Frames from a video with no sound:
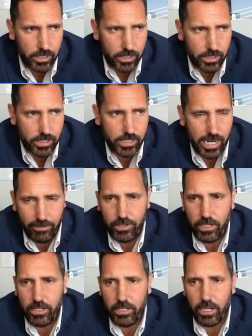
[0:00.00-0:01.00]

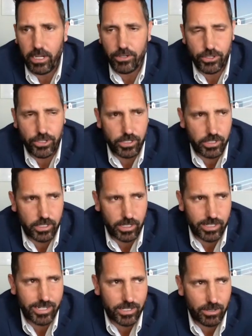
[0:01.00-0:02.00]
safety and just
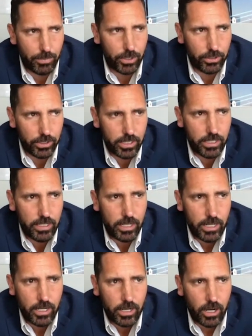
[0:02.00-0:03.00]
accessibility
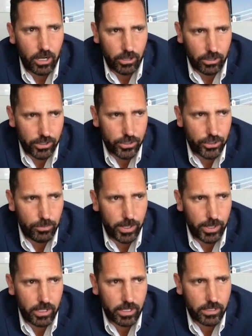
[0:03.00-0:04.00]
are the two
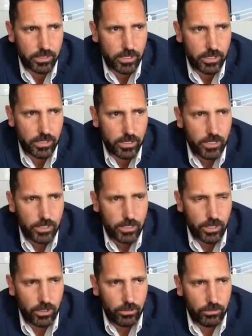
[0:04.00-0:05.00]
big things.
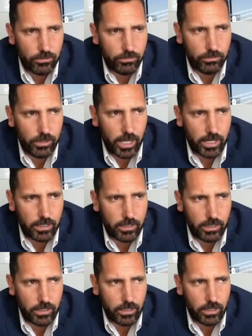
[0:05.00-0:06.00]
So like,
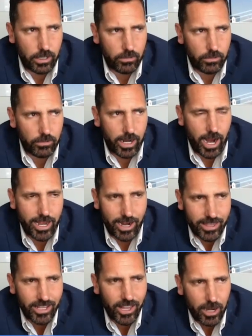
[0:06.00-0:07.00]

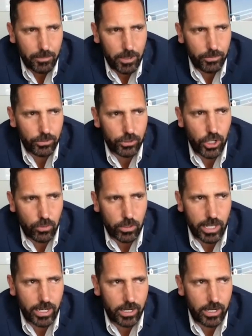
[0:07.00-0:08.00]
I think a lot of people
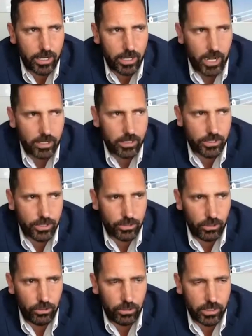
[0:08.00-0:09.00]
don't get into yachting because they're
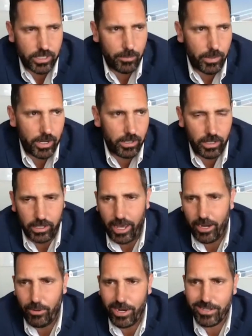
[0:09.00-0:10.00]
a little intimidated. Like,
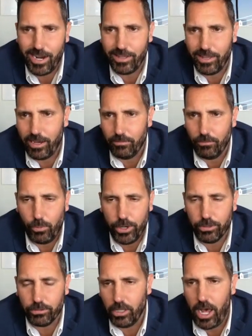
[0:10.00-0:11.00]
how do I time that
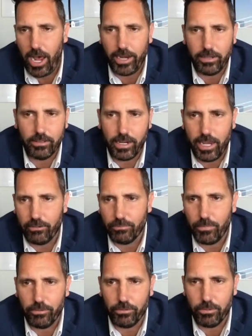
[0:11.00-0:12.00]
weird line that I can't
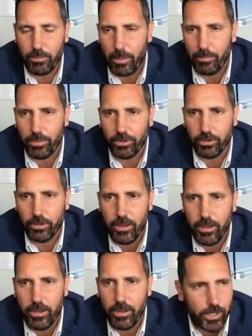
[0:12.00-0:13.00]
remember?
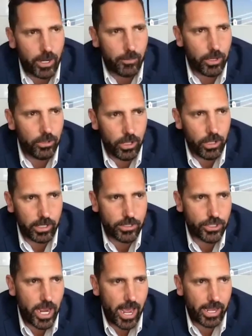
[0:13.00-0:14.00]
And I'm going to look like a
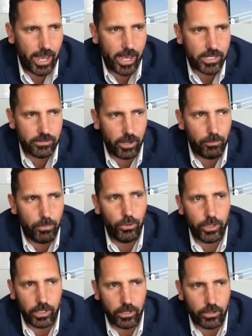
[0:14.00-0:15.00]
jackass if I'm
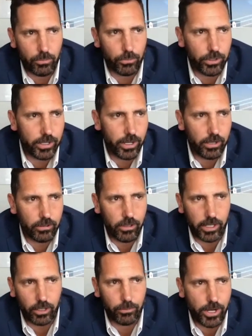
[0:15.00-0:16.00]
pulling into the marina or
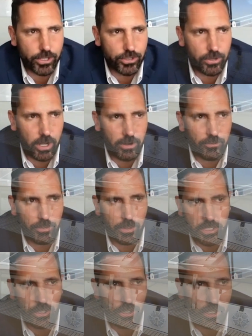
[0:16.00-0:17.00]
like a restaurant and
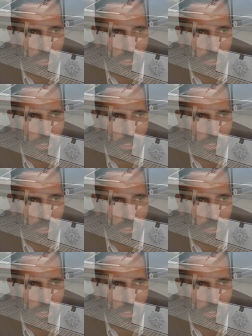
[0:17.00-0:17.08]
everybody's looking